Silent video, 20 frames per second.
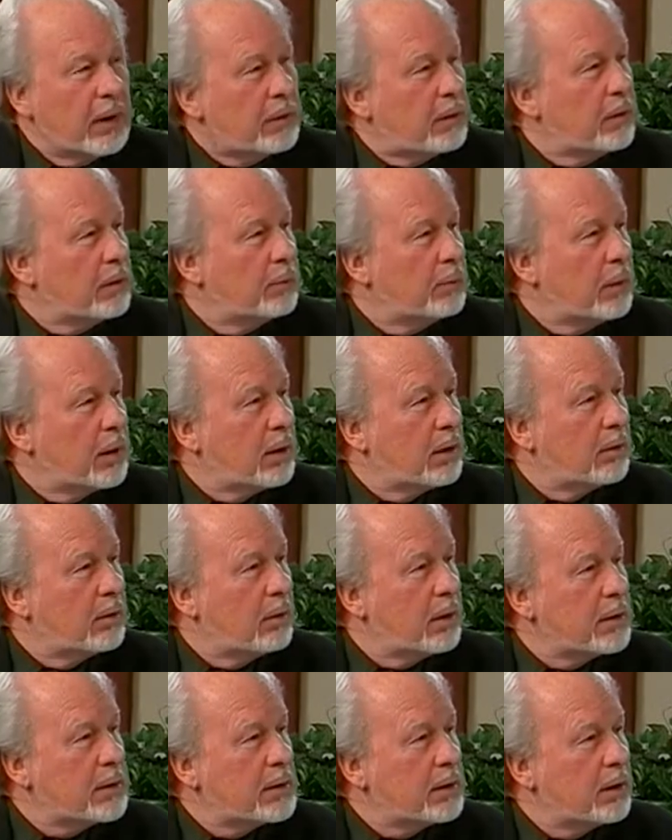of the matter
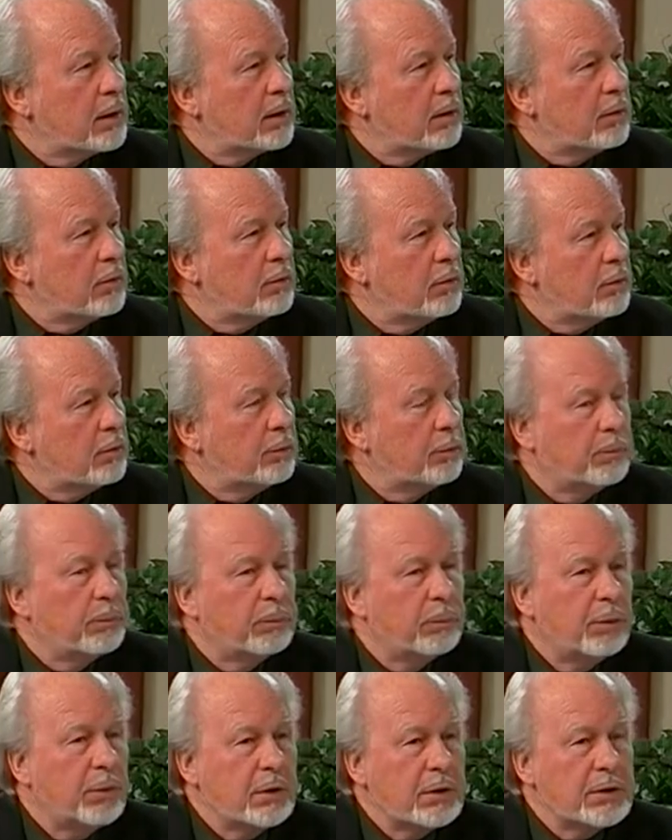is that Luke
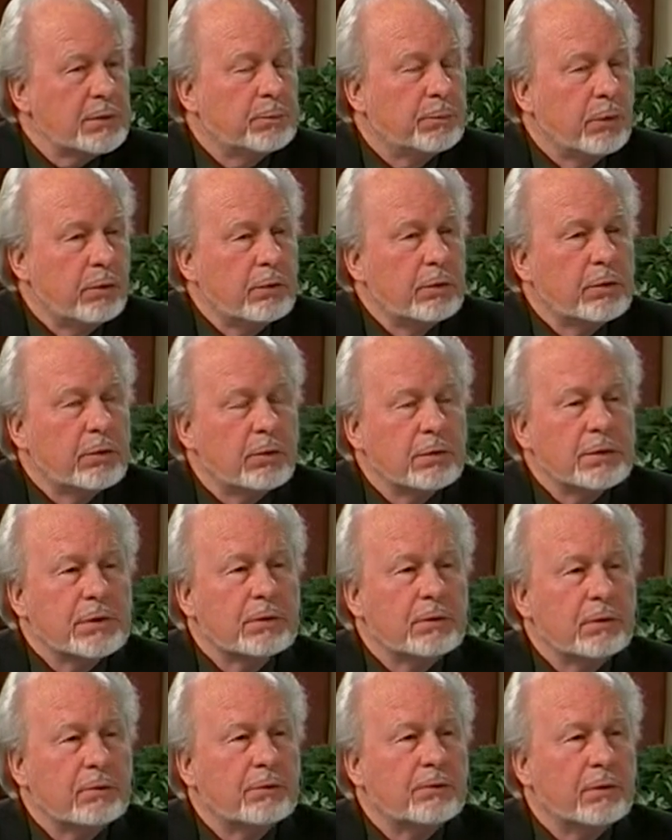puts both those
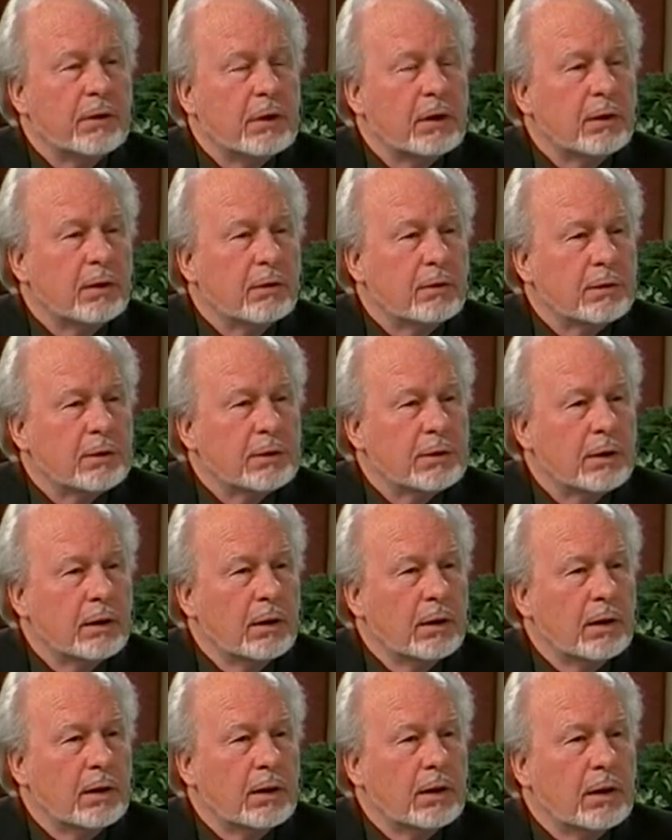two figures
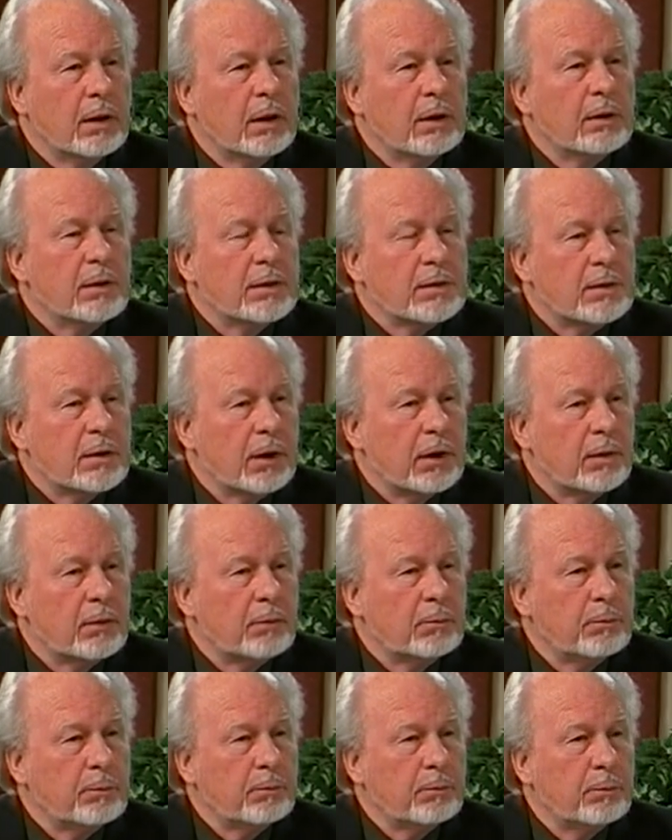in the
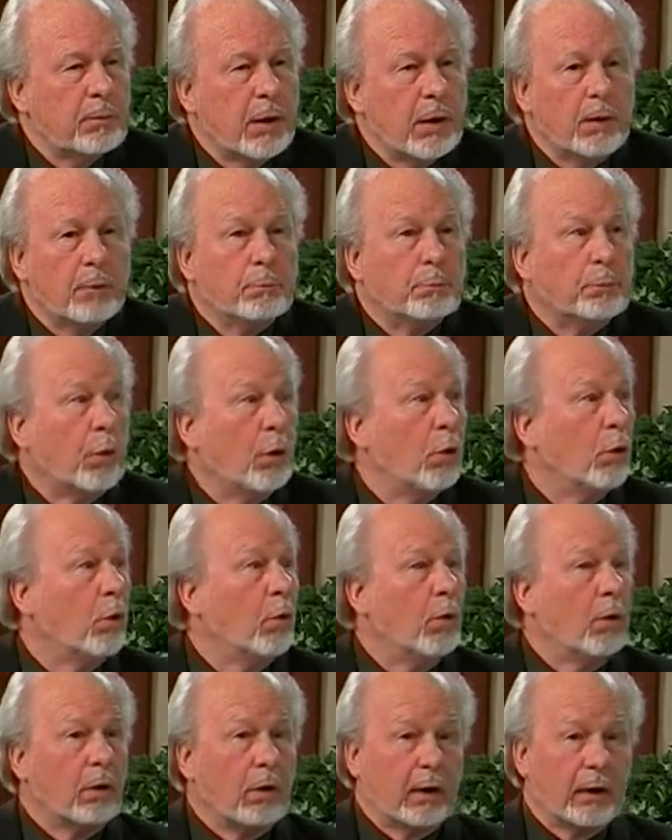same
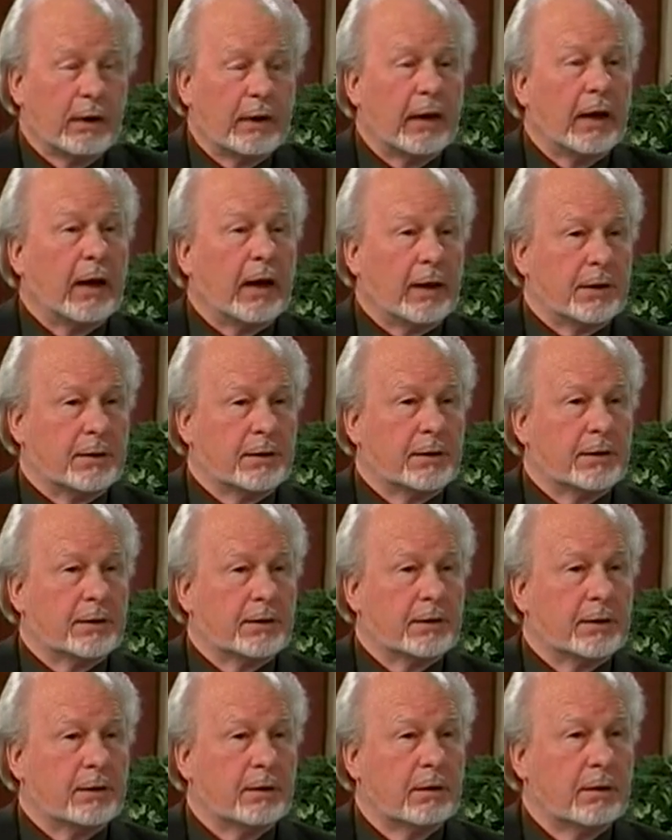pole on the
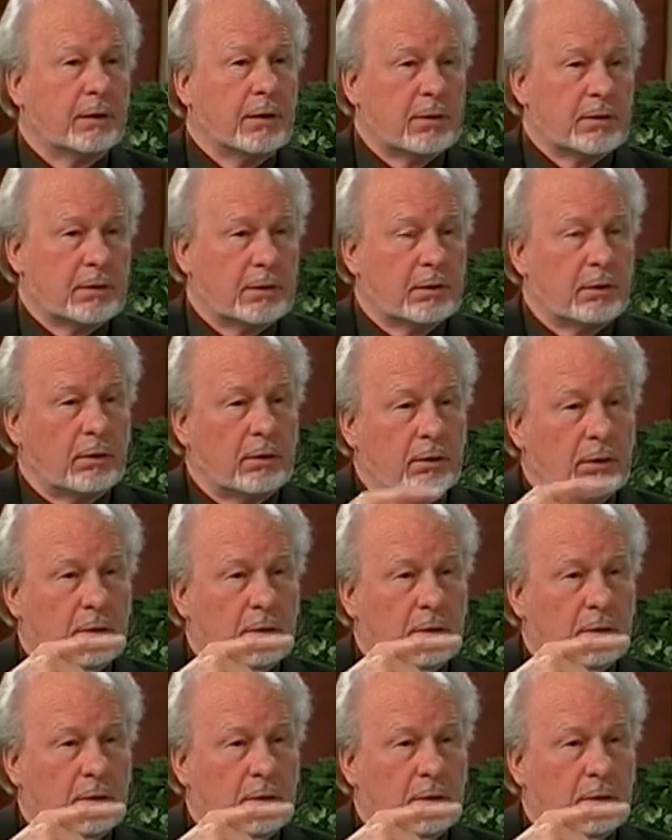axis. Yeah?